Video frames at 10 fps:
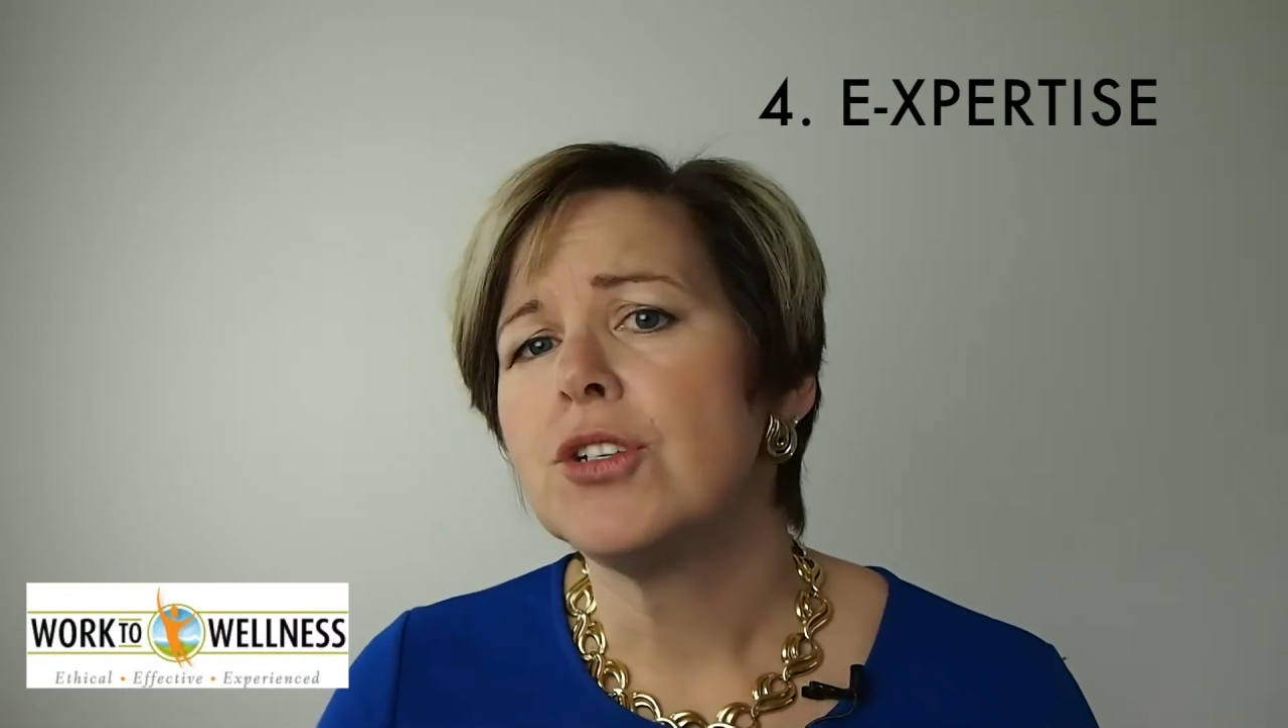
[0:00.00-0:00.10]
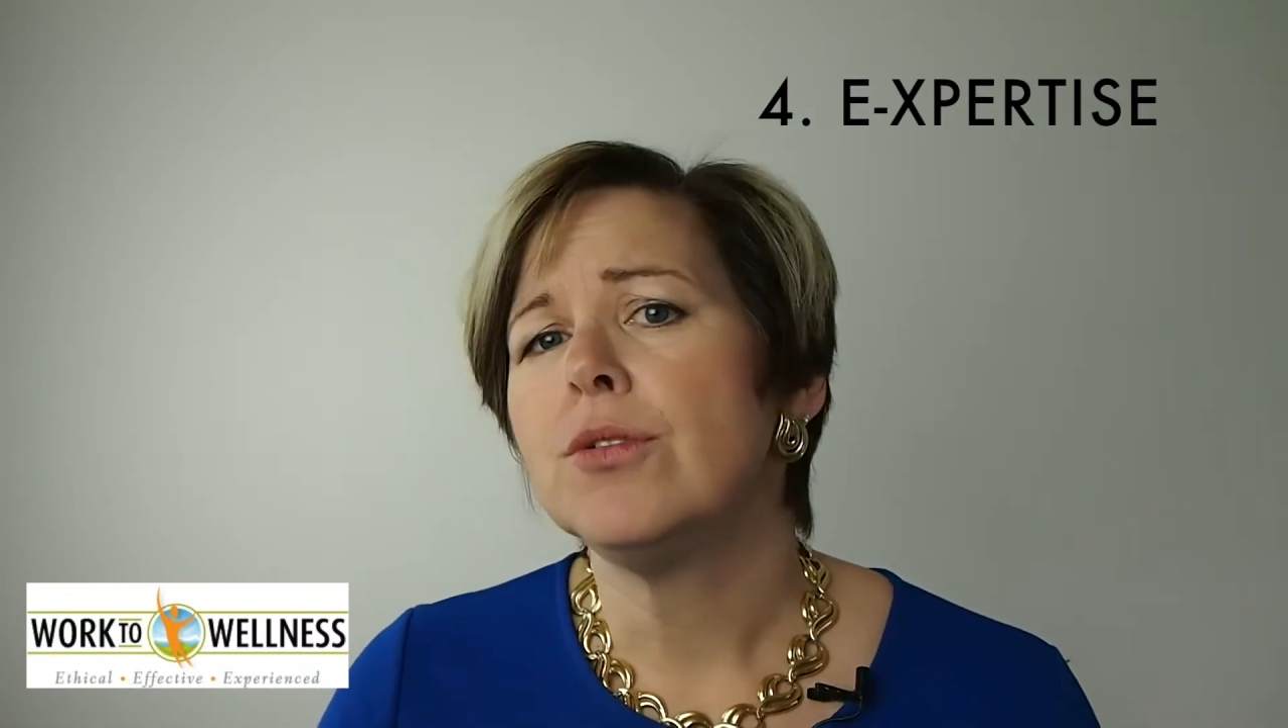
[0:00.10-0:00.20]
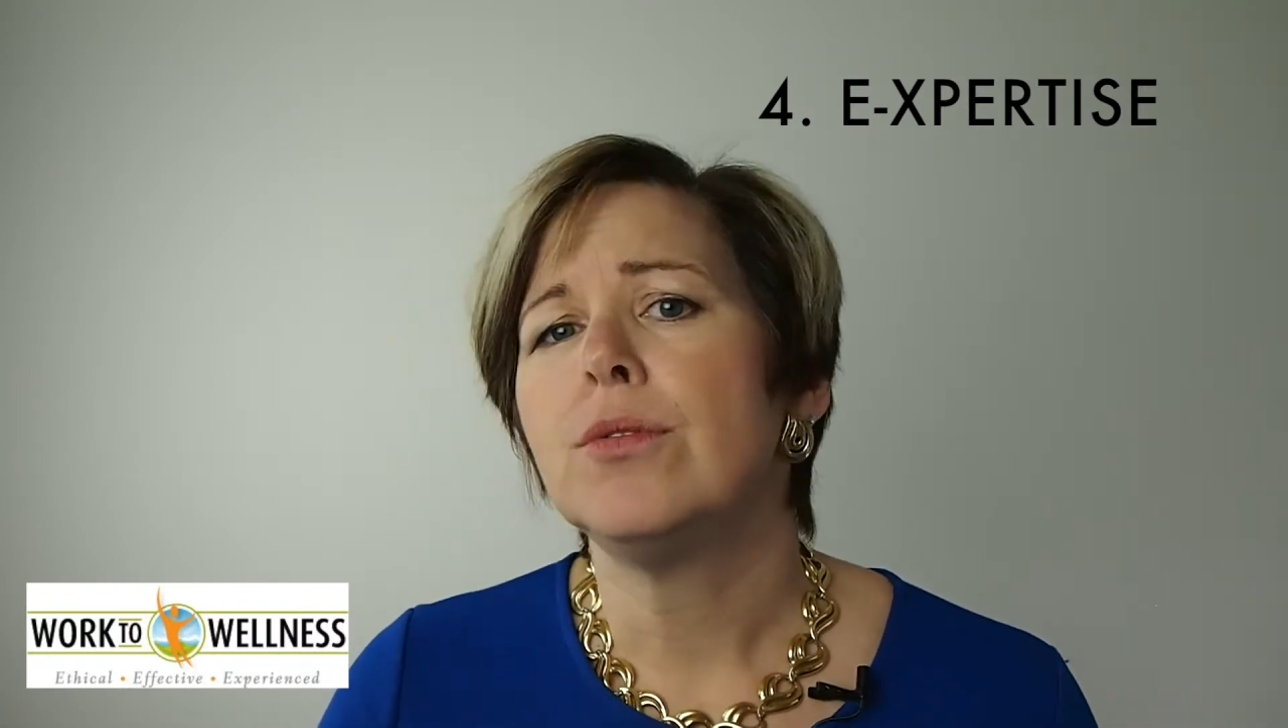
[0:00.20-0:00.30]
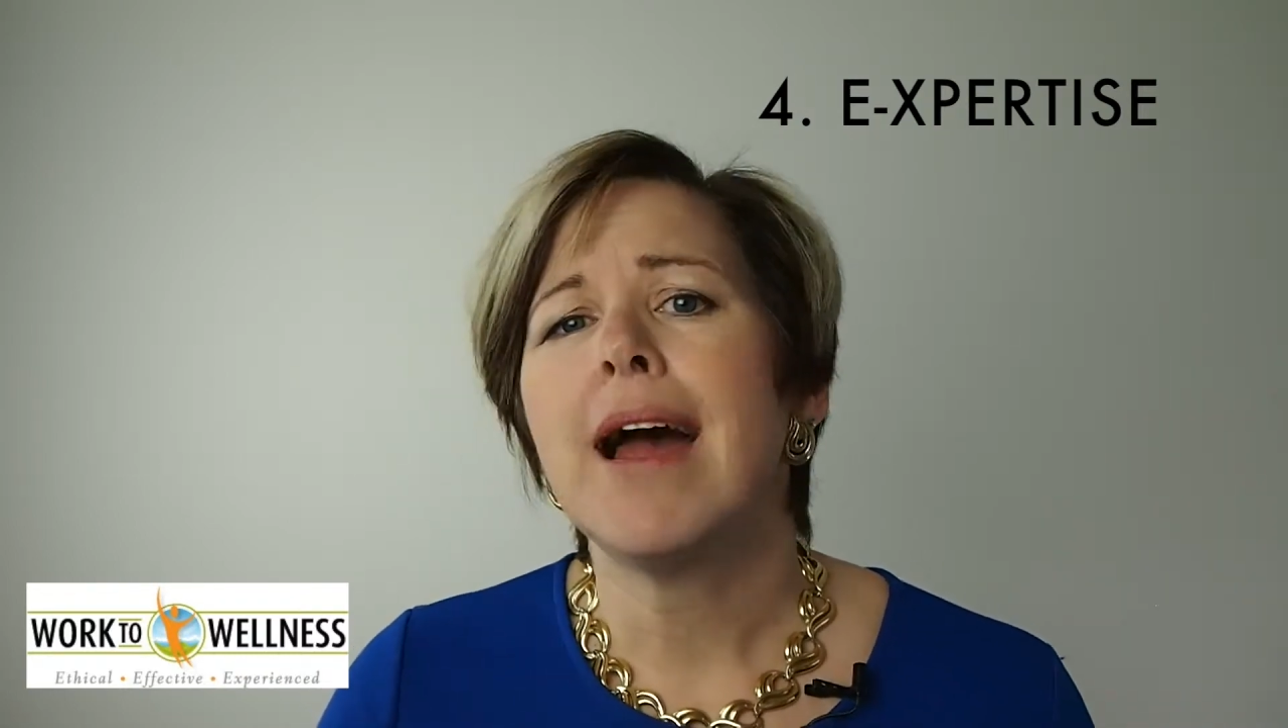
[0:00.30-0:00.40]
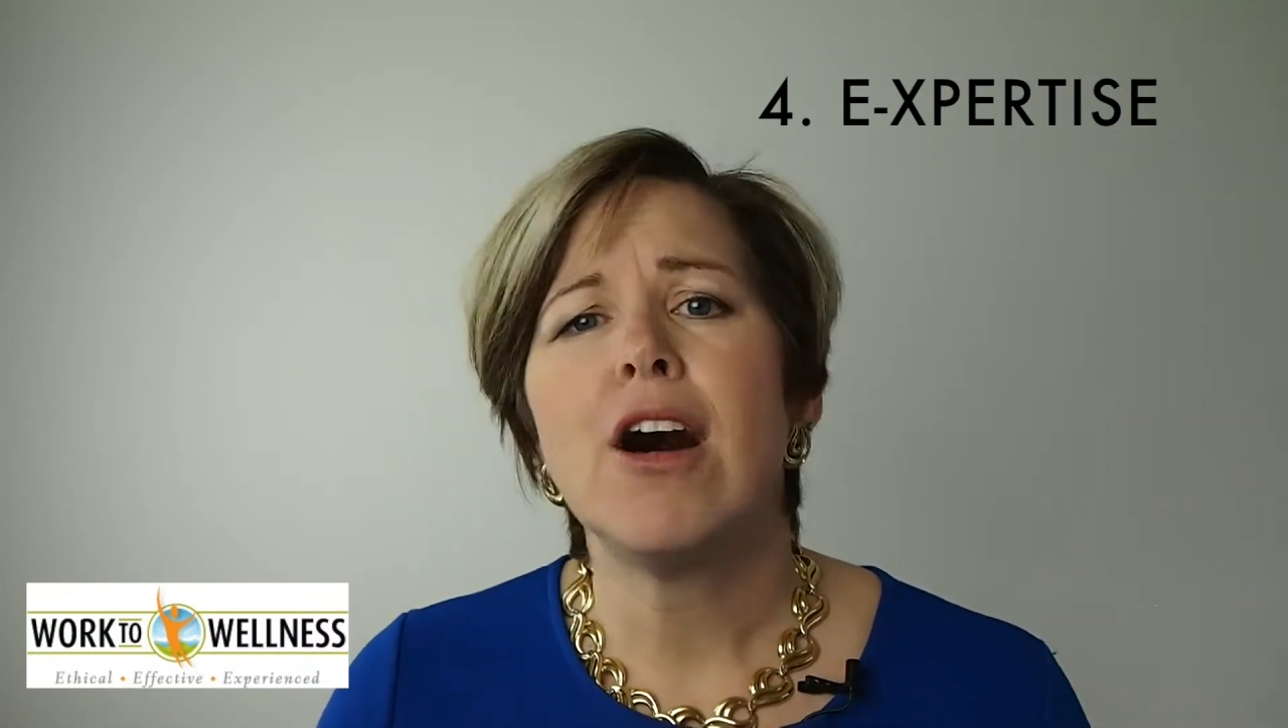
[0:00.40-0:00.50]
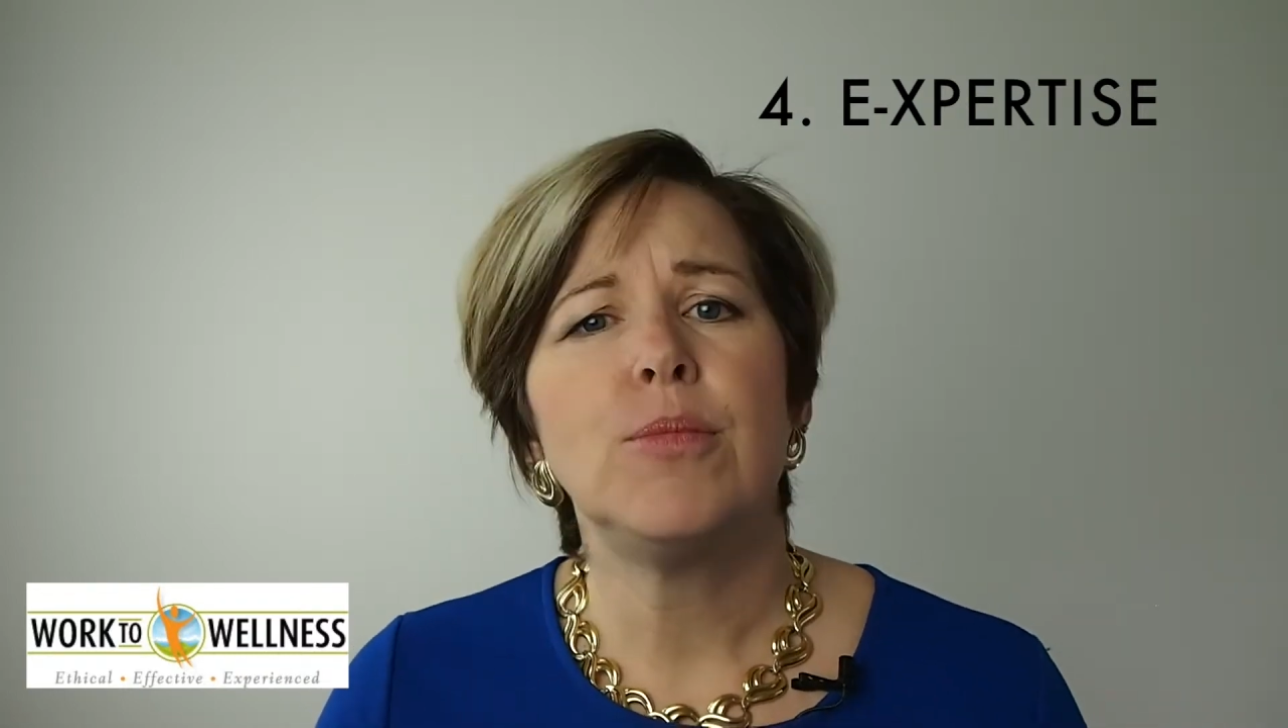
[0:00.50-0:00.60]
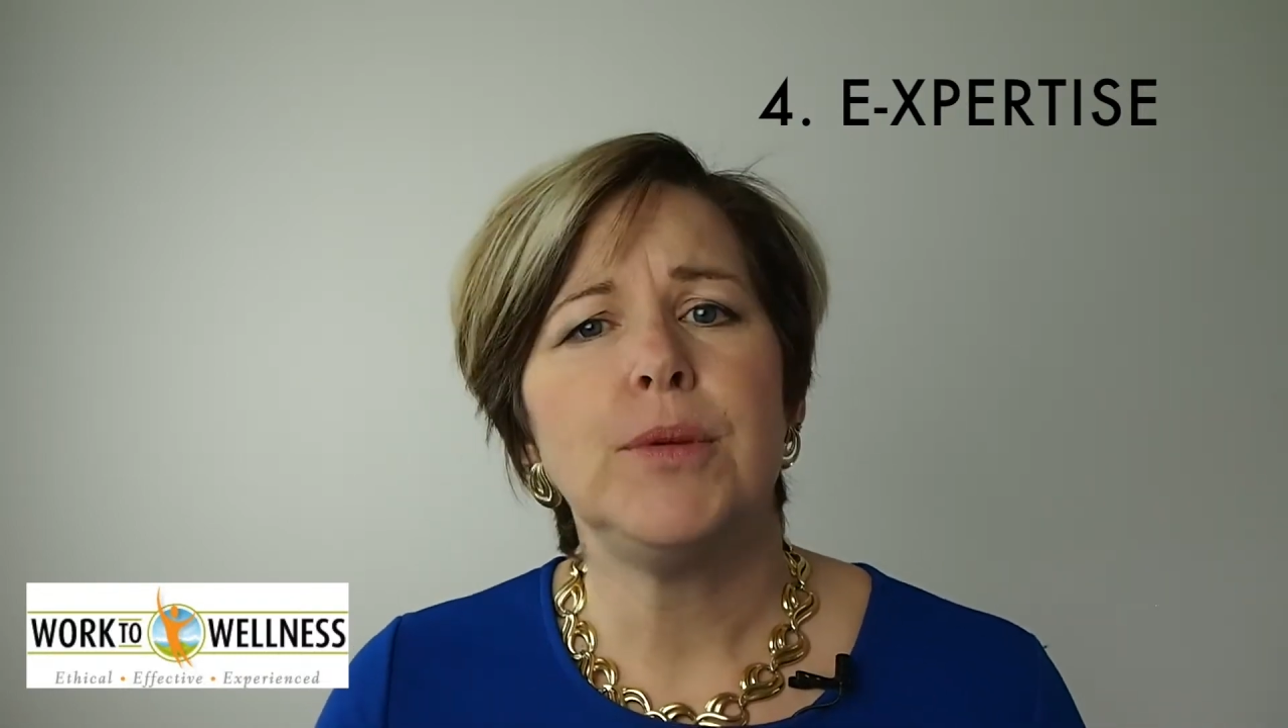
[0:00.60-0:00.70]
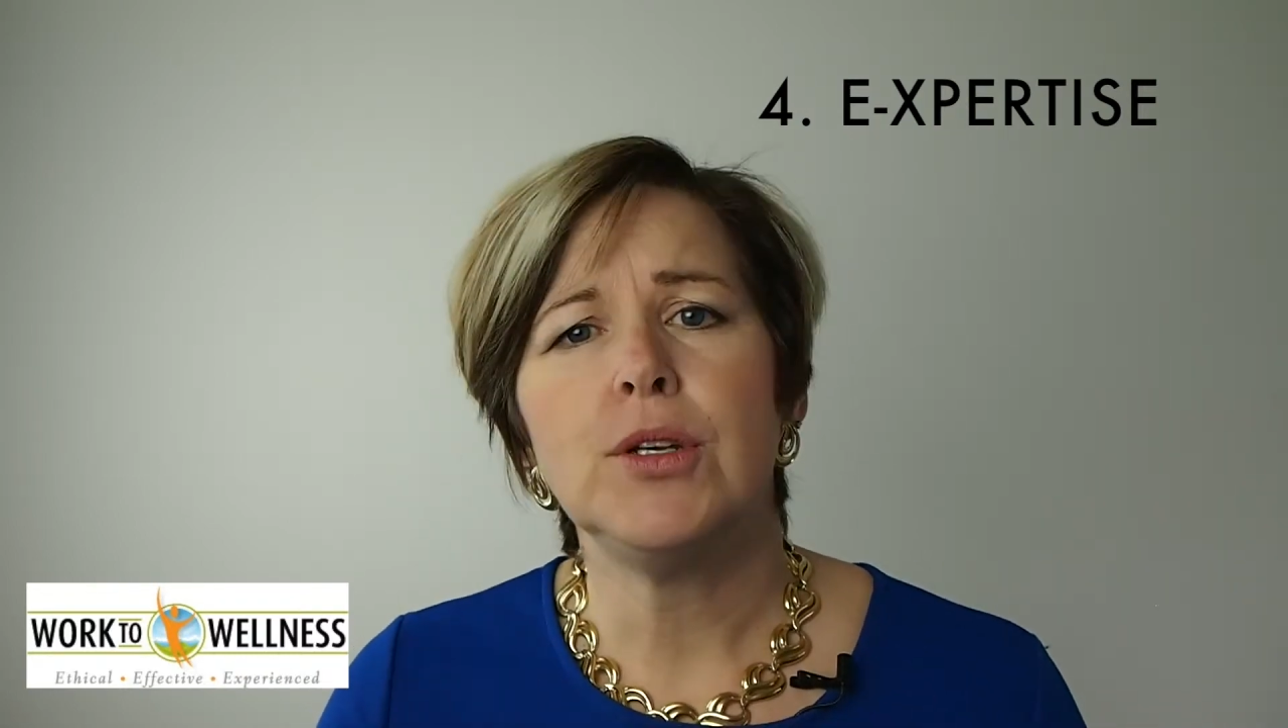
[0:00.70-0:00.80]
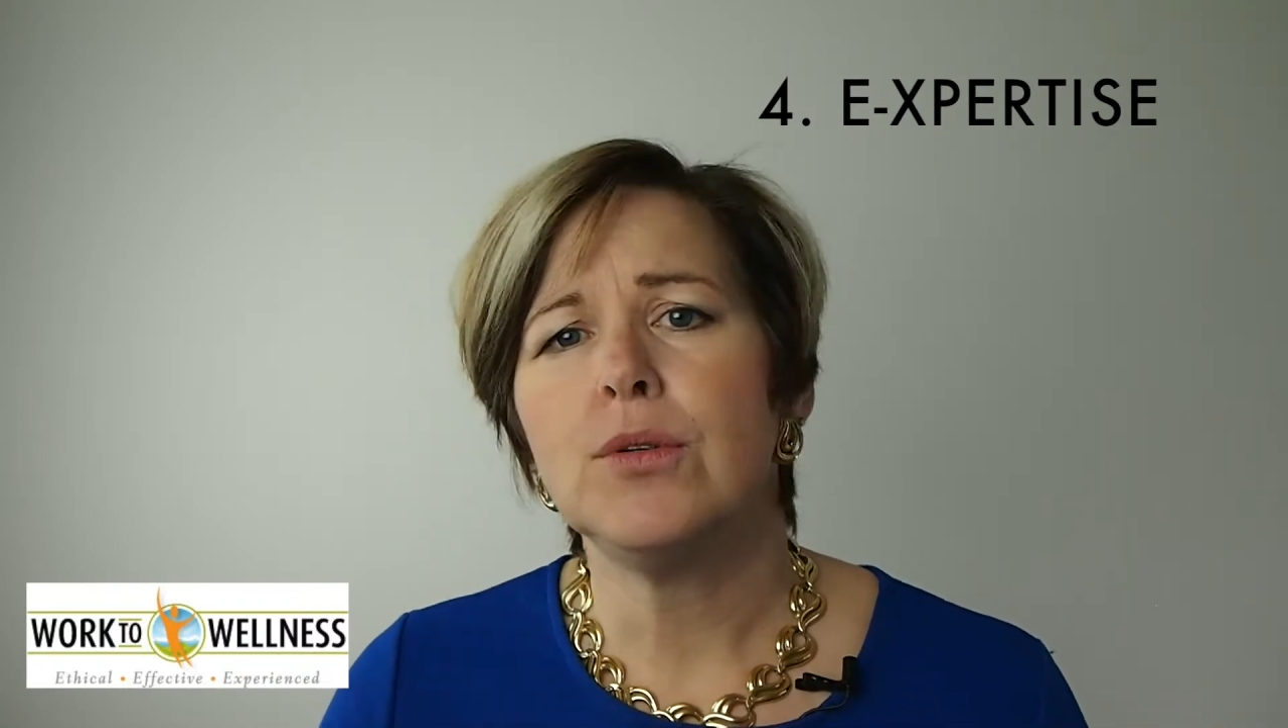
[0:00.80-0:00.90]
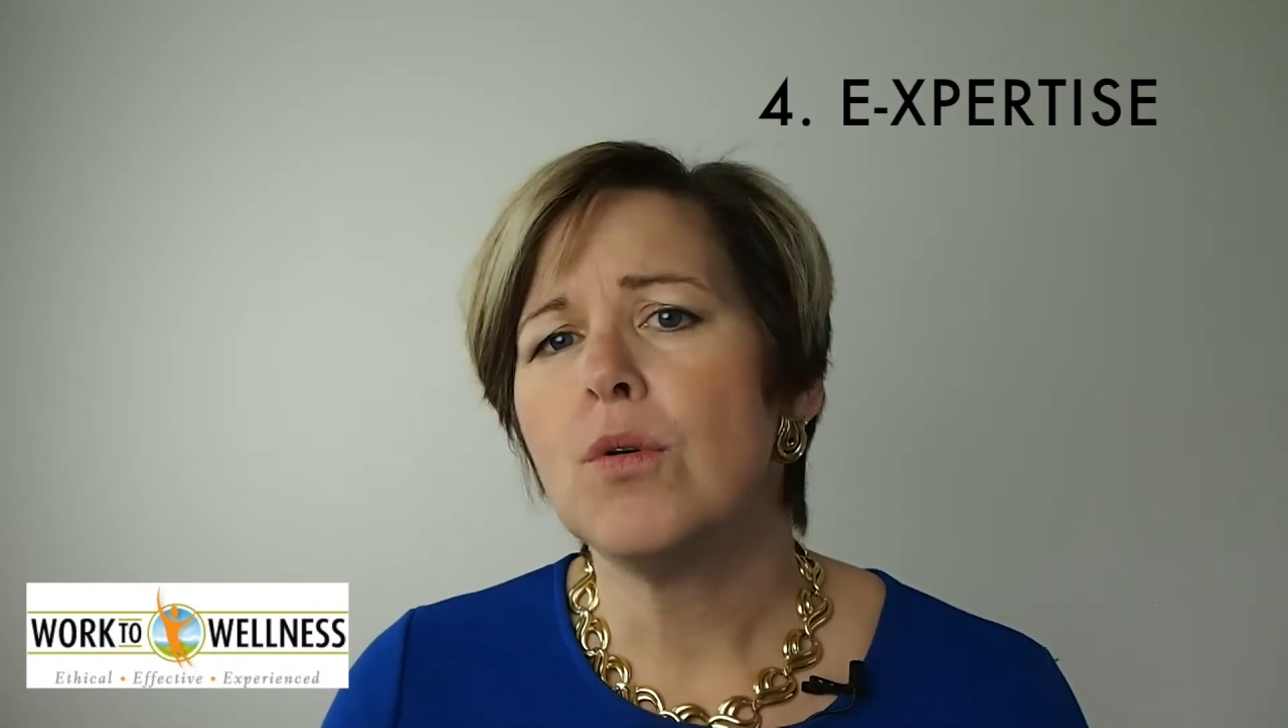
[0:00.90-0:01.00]
to
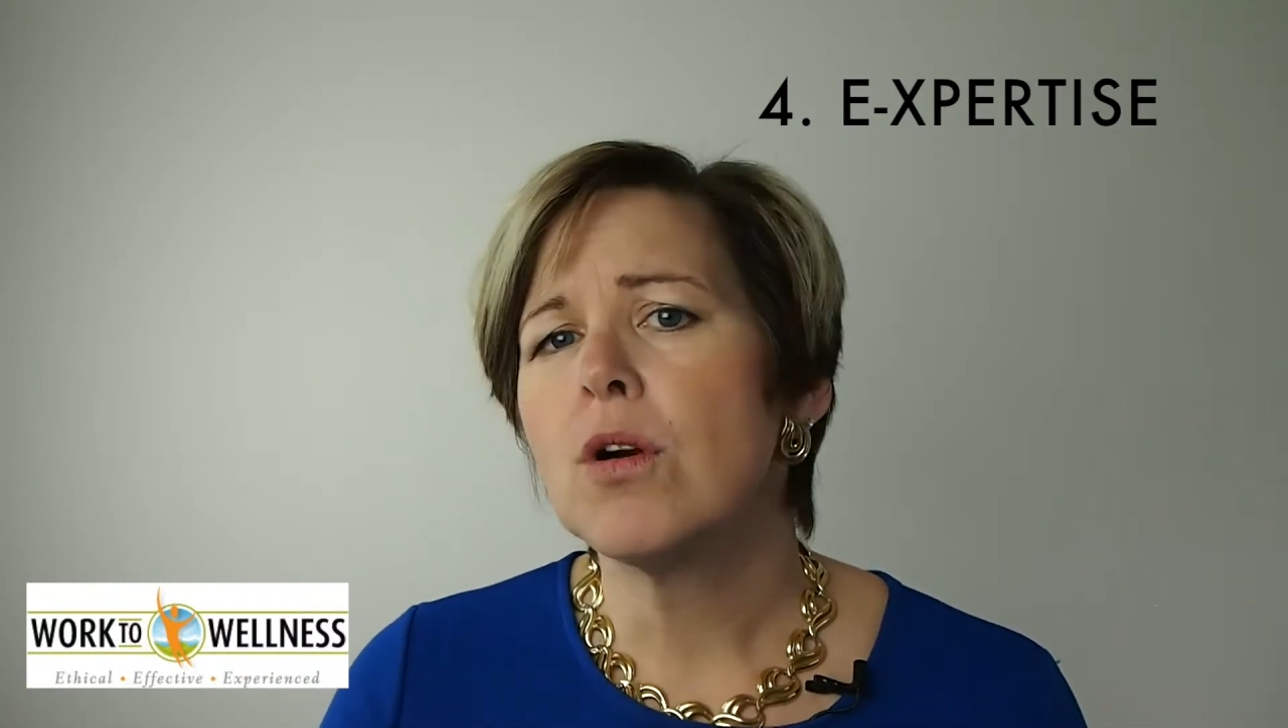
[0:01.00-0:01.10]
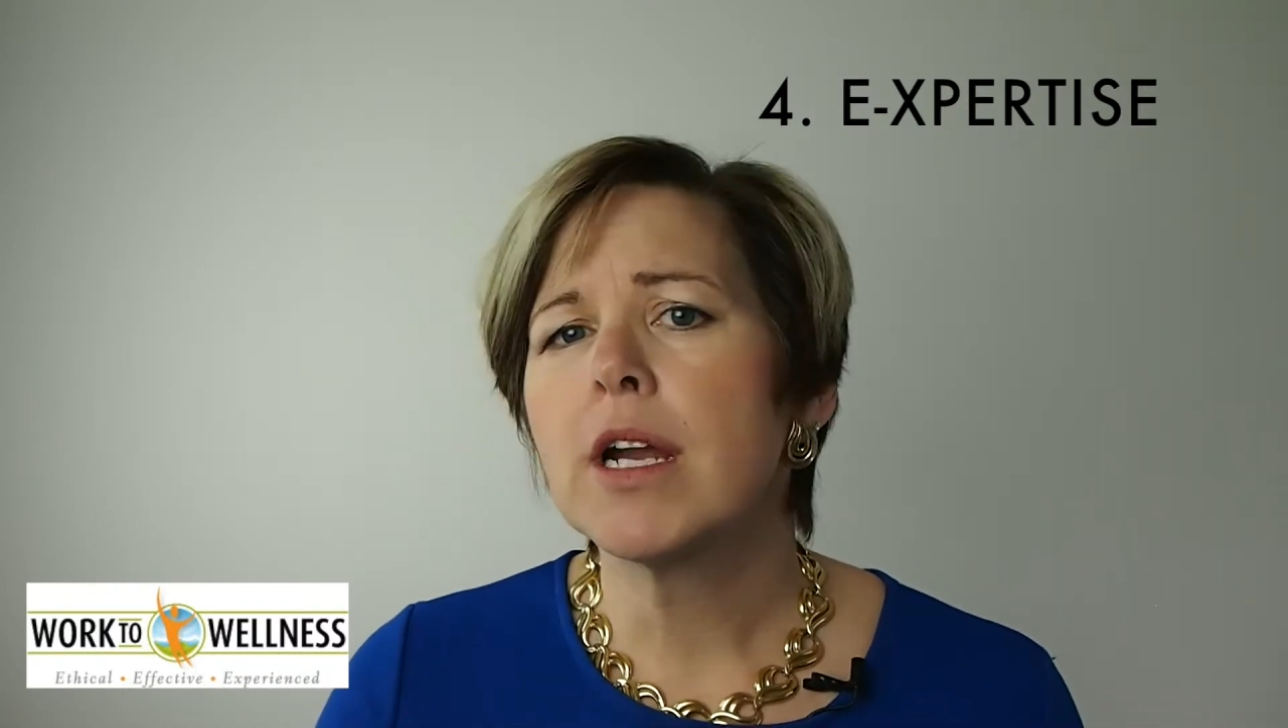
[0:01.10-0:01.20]
help you